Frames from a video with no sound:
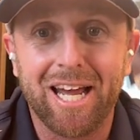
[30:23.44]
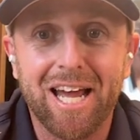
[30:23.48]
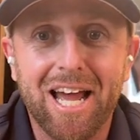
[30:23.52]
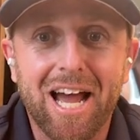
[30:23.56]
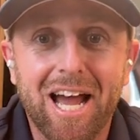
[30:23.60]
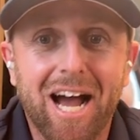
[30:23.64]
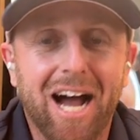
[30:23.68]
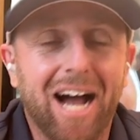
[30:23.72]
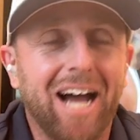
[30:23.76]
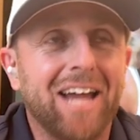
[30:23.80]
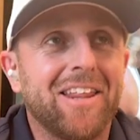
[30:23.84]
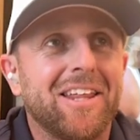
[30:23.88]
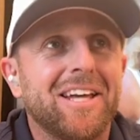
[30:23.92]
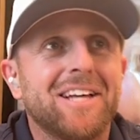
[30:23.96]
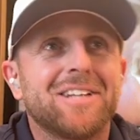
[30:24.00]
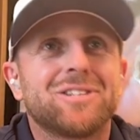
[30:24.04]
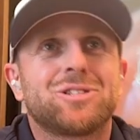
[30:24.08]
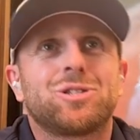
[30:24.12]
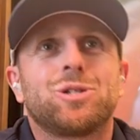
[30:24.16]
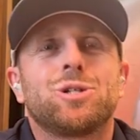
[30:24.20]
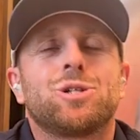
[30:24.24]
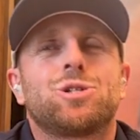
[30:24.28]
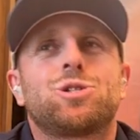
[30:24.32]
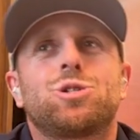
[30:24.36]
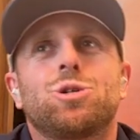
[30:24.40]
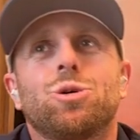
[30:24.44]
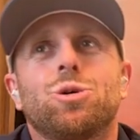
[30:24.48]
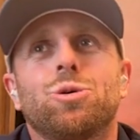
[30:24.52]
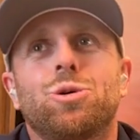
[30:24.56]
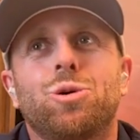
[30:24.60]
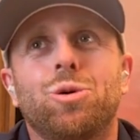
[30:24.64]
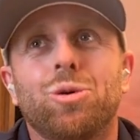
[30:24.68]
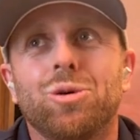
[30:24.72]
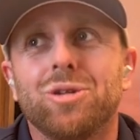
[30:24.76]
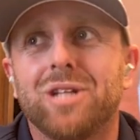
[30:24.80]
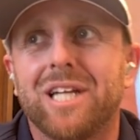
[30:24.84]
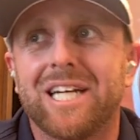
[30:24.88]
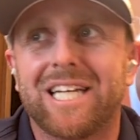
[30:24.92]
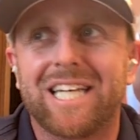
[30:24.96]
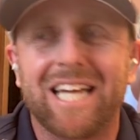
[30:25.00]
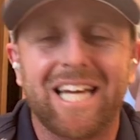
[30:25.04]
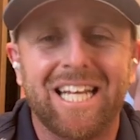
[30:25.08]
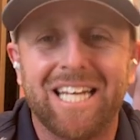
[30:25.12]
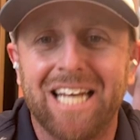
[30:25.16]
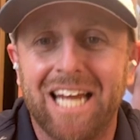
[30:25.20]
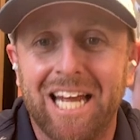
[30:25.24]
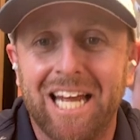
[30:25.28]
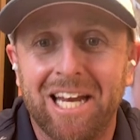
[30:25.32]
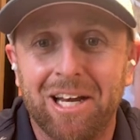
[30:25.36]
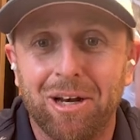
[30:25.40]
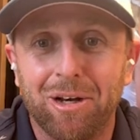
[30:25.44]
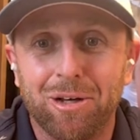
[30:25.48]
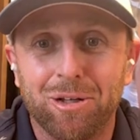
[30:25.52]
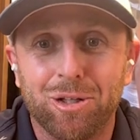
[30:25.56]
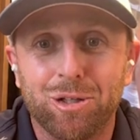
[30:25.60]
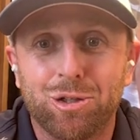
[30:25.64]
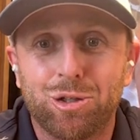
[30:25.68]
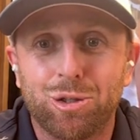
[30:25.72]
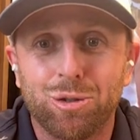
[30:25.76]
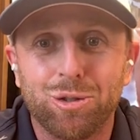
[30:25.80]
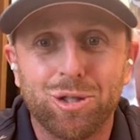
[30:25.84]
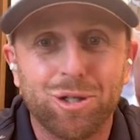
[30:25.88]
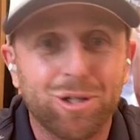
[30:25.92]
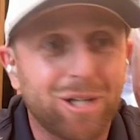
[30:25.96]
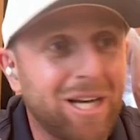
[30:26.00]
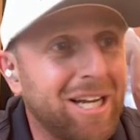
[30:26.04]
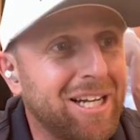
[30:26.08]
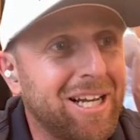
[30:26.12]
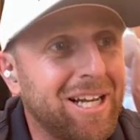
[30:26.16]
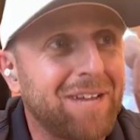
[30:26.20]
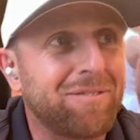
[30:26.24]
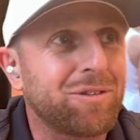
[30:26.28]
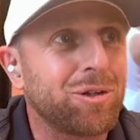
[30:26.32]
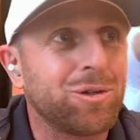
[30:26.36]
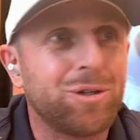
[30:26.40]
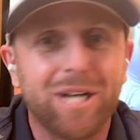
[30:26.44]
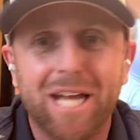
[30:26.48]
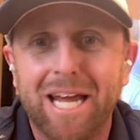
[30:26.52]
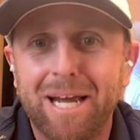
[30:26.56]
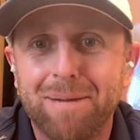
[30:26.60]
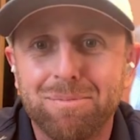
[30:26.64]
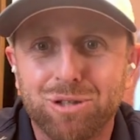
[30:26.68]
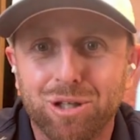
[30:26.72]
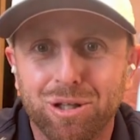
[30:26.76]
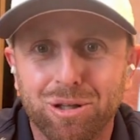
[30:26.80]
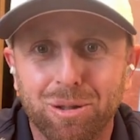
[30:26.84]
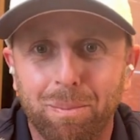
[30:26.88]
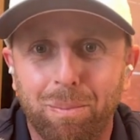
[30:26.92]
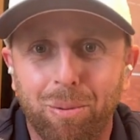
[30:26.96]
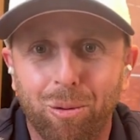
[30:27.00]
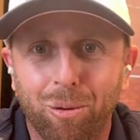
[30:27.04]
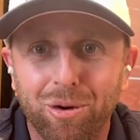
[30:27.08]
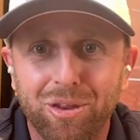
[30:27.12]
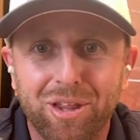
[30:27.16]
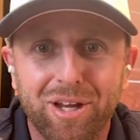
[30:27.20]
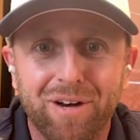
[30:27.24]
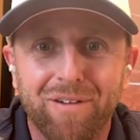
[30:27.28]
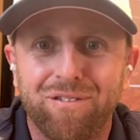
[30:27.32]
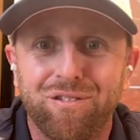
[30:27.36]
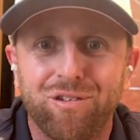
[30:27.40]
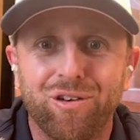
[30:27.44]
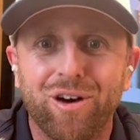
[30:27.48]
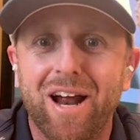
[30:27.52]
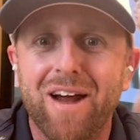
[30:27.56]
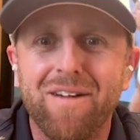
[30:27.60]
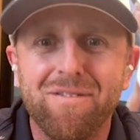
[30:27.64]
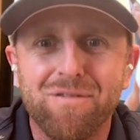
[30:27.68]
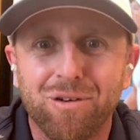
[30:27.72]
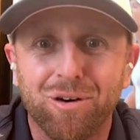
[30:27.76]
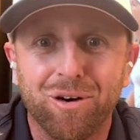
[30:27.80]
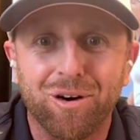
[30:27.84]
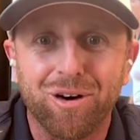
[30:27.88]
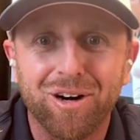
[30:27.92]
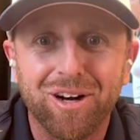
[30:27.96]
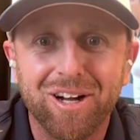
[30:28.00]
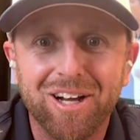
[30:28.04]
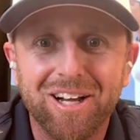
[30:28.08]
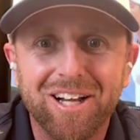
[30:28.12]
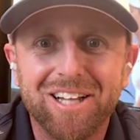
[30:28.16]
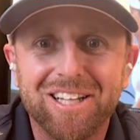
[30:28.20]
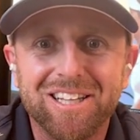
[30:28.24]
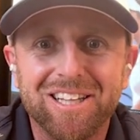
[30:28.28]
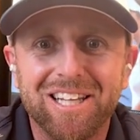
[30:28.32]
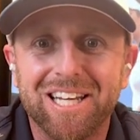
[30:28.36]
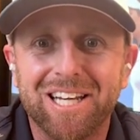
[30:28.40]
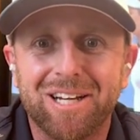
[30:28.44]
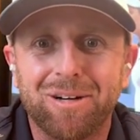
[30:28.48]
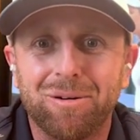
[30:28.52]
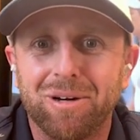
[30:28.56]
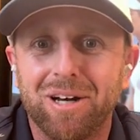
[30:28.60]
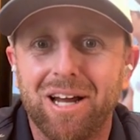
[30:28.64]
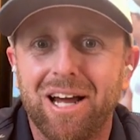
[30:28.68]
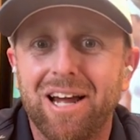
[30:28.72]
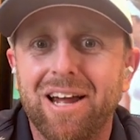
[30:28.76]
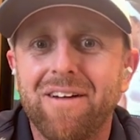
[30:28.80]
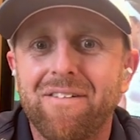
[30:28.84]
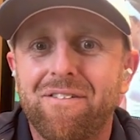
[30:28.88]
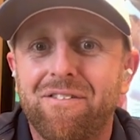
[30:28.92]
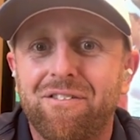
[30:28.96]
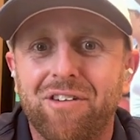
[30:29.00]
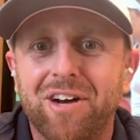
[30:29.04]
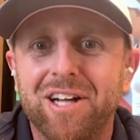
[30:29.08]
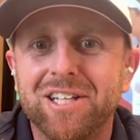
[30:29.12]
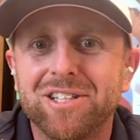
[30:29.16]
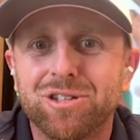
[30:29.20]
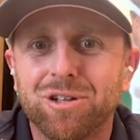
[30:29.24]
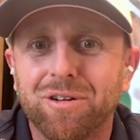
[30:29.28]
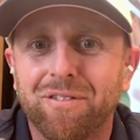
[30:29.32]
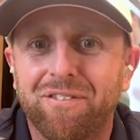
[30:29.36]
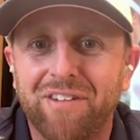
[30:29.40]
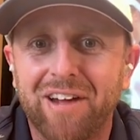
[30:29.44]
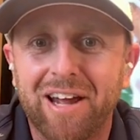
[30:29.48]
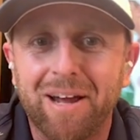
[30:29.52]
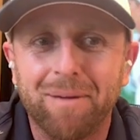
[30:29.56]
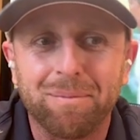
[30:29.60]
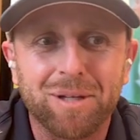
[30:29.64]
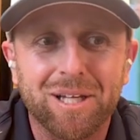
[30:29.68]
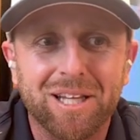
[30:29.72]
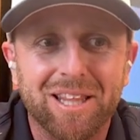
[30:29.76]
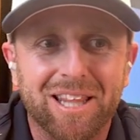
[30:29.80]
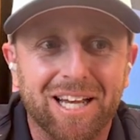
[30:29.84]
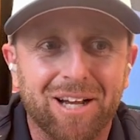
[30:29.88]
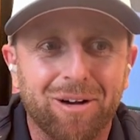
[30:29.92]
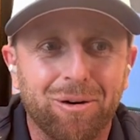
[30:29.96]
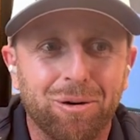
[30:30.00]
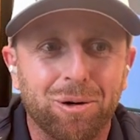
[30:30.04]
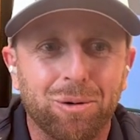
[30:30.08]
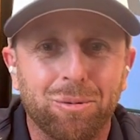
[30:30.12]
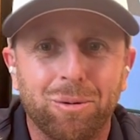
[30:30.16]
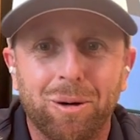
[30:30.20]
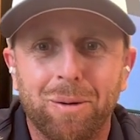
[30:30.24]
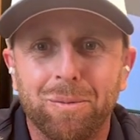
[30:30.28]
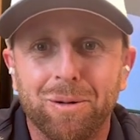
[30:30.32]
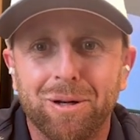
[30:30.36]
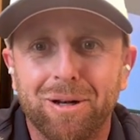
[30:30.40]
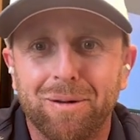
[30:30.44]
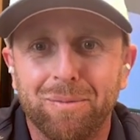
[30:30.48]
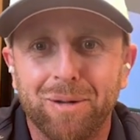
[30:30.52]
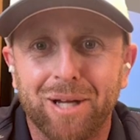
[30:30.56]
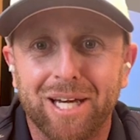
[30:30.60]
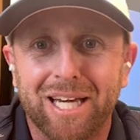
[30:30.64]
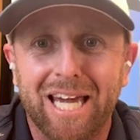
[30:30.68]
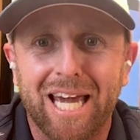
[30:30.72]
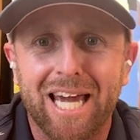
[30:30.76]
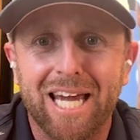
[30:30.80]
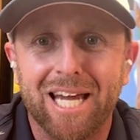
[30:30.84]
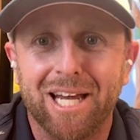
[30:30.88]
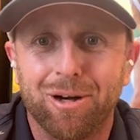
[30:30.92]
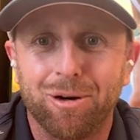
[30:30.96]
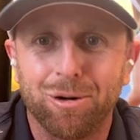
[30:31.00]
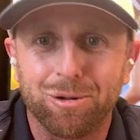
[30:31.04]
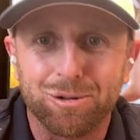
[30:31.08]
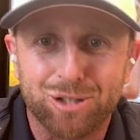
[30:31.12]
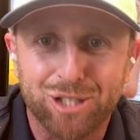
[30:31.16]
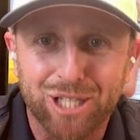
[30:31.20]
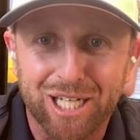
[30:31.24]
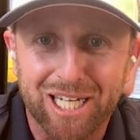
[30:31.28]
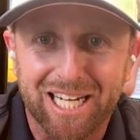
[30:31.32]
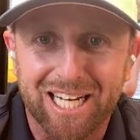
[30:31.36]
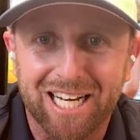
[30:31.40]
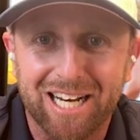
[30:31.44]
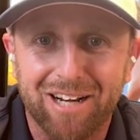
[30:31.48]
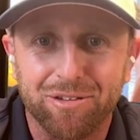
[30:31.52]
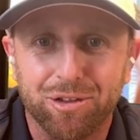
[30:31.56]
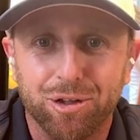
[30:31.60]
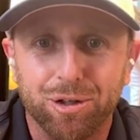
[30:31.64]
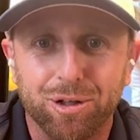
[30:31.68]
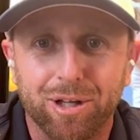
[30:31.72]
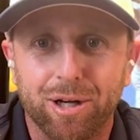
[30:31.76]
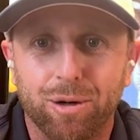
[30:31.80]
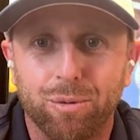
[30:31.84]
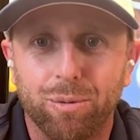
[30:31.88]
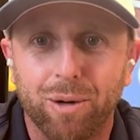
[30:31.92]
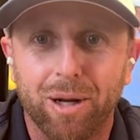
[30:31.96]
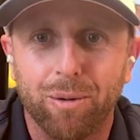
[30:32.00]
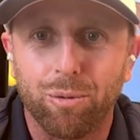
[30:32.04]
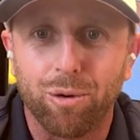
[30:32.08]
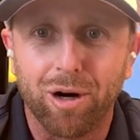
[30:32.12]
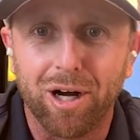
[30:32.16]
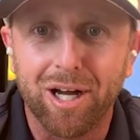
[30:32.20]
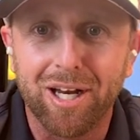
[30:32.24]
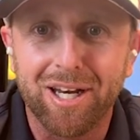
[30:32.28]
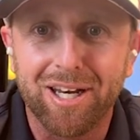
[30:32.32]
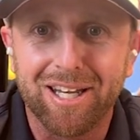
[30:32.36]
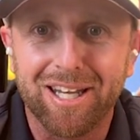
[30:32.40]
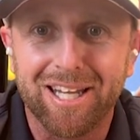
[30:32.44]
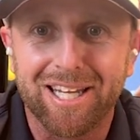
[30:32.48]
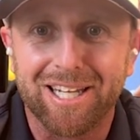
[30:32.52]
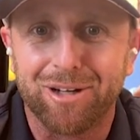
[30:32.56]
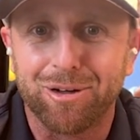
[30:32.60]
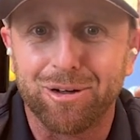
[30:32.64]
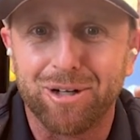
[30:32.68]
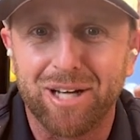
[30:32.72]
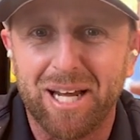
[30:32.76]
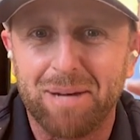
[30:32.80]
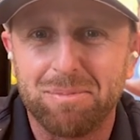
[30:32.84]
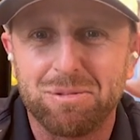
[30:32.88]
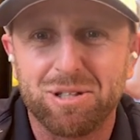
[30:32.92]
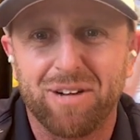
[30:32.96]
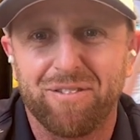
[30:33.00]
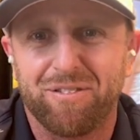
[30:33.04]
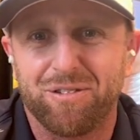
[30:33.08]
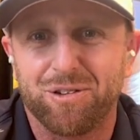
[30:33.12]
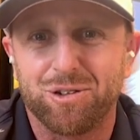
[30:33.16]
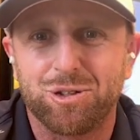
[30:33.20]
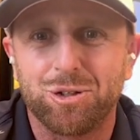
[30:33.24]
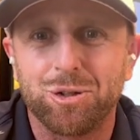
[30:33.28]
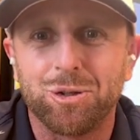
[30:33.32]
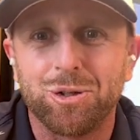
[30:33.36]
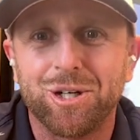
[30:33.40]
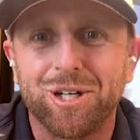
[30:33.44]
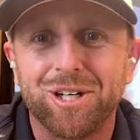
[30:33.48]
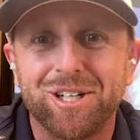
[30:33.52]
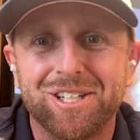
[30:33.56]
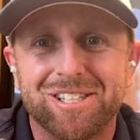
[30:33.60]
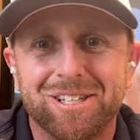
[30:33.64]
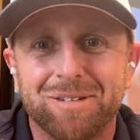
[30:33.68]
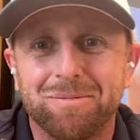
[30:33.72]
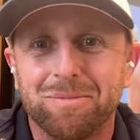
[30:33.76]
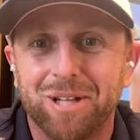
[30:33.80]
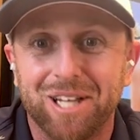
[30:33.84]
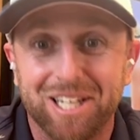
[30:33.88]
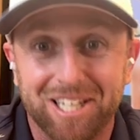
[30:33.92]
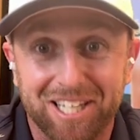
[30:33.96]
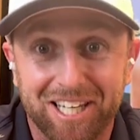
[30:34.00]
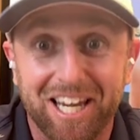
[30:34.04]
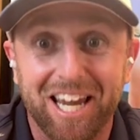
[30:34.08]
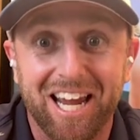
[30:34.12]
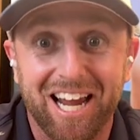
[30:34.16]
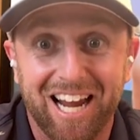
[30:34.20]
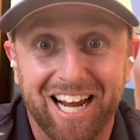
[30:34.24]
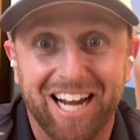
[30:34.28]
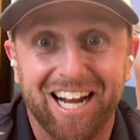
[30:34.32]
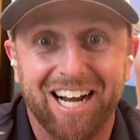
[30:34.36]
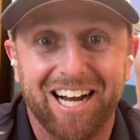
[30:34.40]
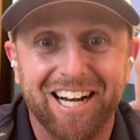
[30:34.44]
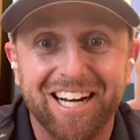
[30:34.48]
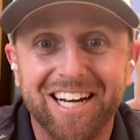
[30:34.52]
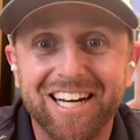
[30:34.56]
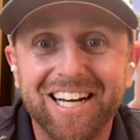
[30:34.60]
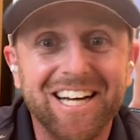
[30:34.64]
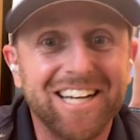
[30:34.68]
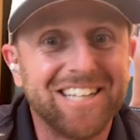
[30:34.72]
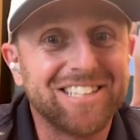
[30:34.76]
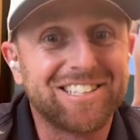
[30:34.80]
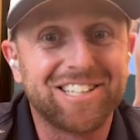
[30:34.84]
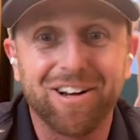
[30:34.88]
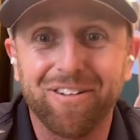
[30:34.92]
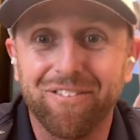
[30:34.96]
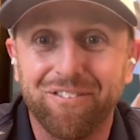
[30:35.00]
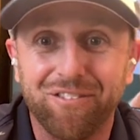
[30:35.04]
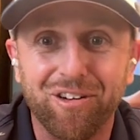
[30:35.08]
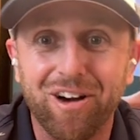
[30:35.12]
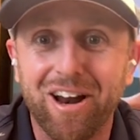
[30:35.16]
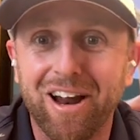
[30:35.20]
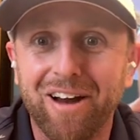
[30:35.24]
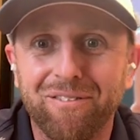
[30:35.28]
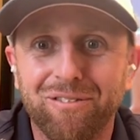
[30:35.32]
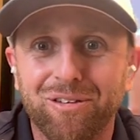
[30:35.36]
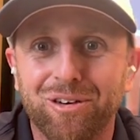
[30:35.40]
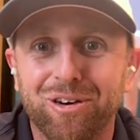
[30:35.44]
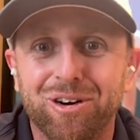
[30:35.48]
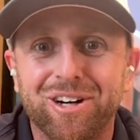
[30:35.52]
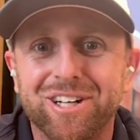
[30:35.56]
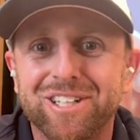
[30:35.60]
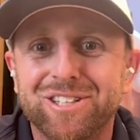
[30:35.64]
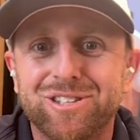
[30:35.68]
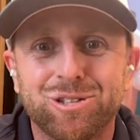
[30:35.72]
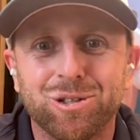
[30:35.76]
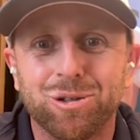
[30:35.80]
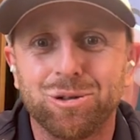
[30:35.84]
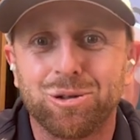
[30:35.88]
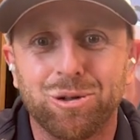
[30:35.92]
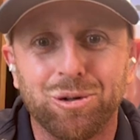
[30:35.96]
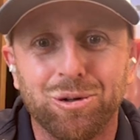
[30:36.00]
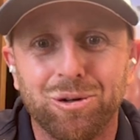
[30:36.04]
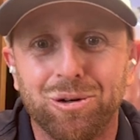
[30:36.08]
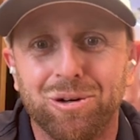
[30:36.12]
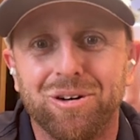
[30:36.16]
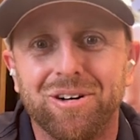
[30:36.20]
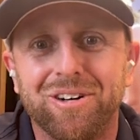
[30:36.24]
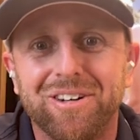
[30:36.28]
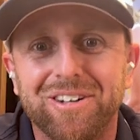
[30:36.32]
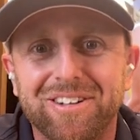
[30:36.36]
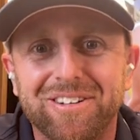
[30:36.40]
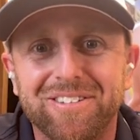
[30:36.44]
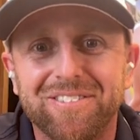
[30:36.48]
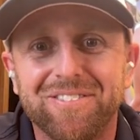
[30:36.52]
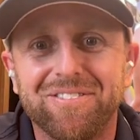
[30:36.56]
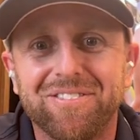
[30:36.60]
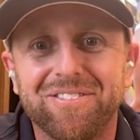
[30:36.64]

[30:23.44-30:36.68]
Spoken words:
I think it's so cool. Like, and the junior have their names on the board there forever. Like when I have friends or family that go to Wimbledon, I'm like, hey, go check it out. They're like, wait, what? Like your name's there for juniors? I'm like, yeah, it's there forever. It's so cool.